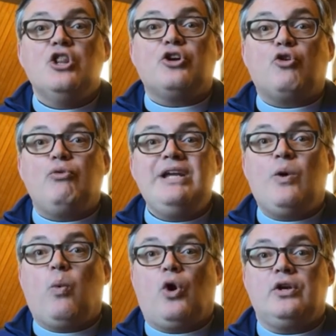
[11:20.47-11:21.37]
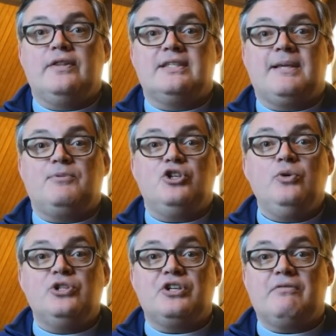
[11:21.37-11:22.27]
the Greek word in the
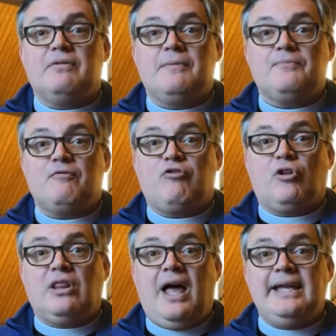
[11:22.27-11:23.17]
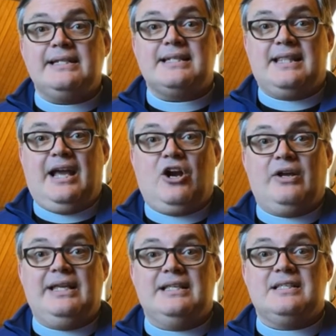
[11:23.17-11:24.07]
Septuagint for light
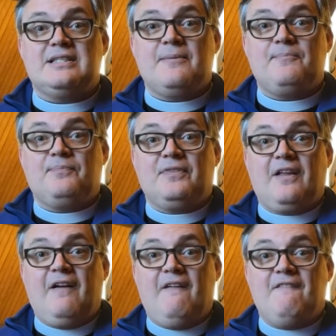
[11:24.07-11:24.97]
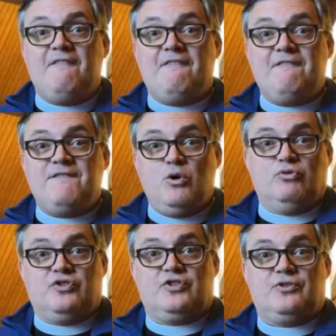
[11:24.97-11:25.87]
there is
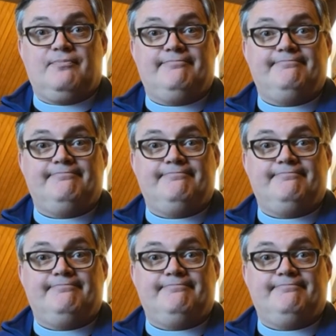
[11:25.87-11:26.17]
phos.